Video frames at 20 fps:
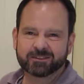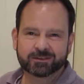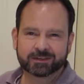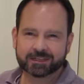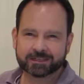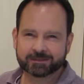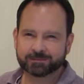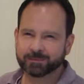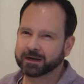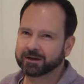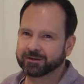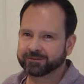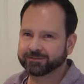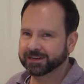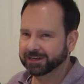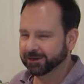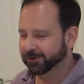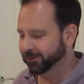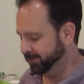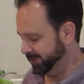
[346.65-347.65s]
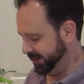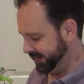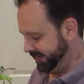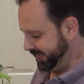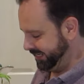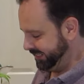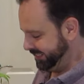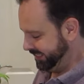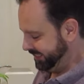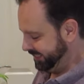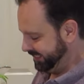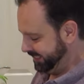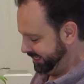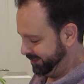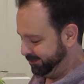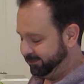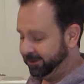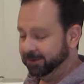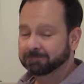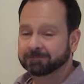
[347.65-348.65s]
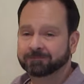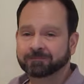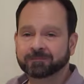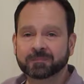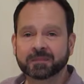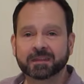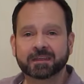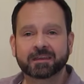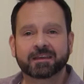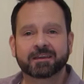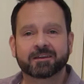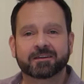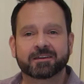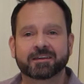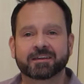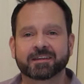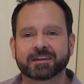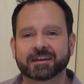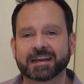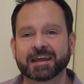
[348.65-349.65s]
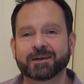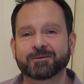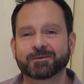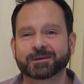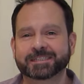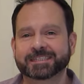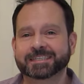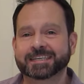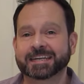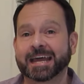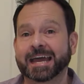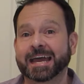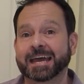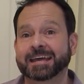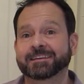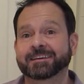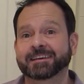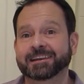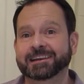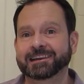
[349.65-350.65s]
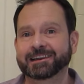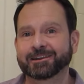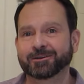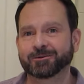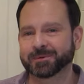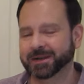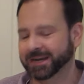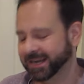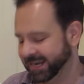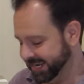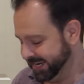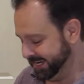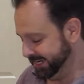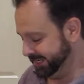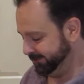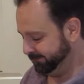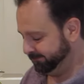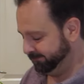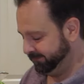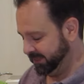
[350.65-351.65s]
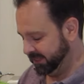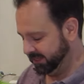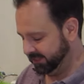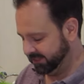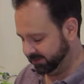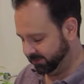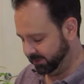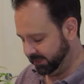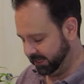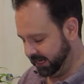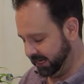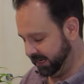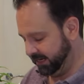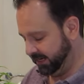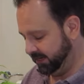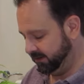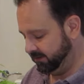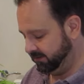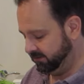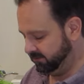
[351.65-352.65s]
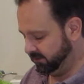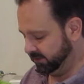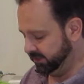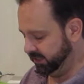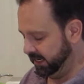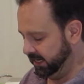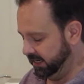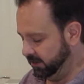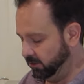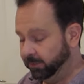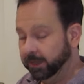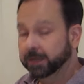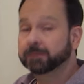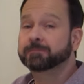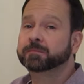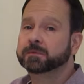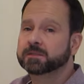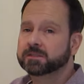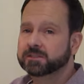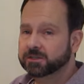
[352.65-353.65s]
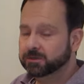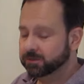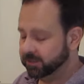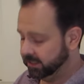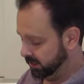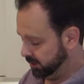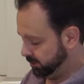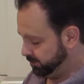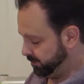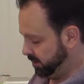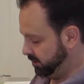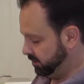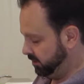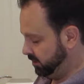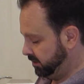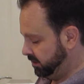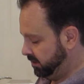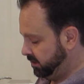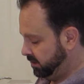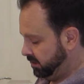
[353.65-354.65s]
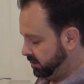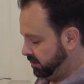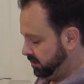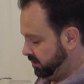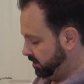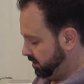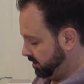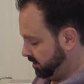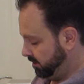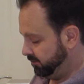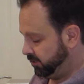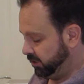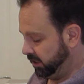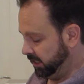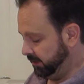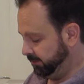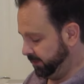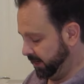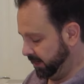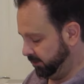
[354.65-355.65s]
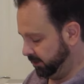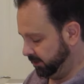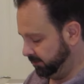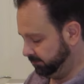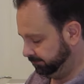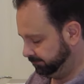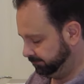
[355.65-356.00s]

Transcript: It doesn't matter if a little bit gets into the other one. Now we're just going to add a little bit of heat. So we're going to add in, I'll say a little bit, 2 teaspoons of chilli powder.